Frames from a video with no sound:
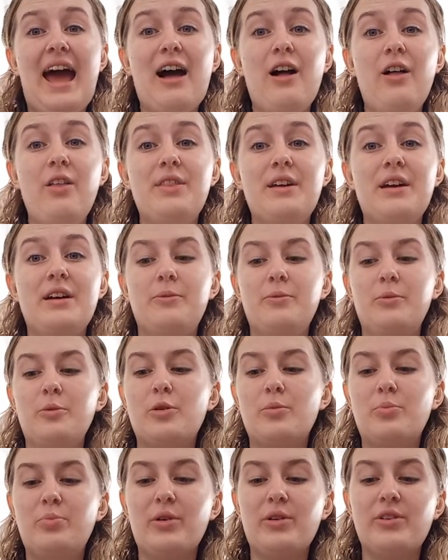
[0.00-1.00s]
out there
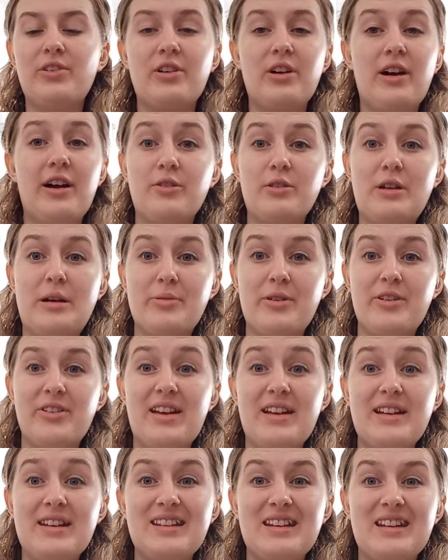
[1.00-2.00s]
for books that are
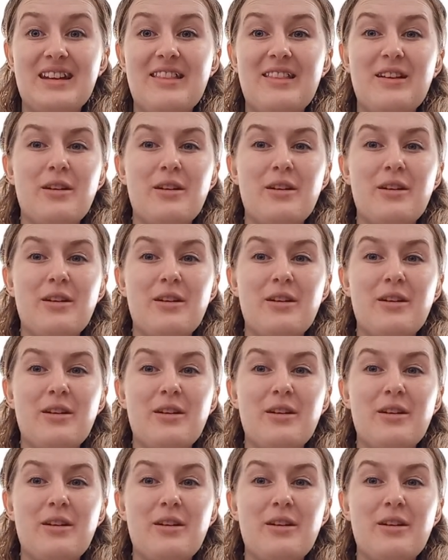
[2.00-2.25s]
underrepresented.